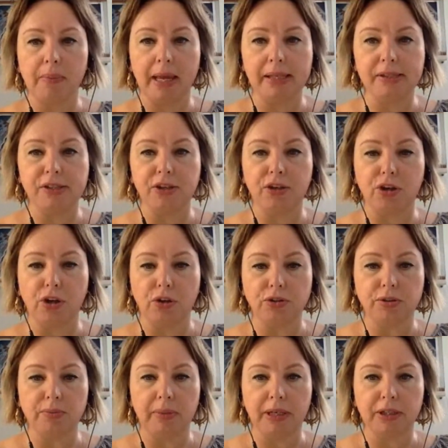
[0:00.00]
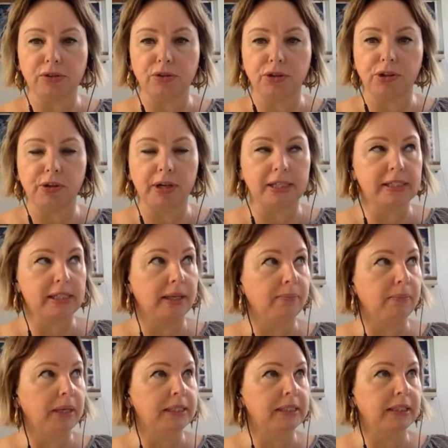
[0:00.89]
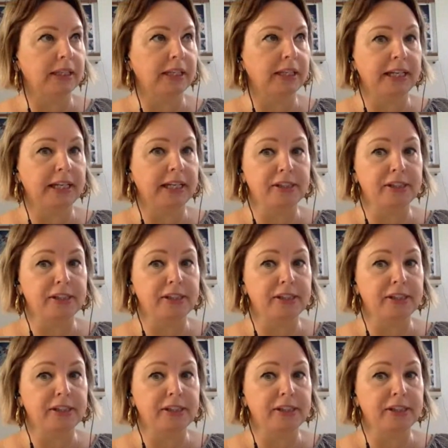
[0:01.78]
as you go to make sure you're actually meeting the needs.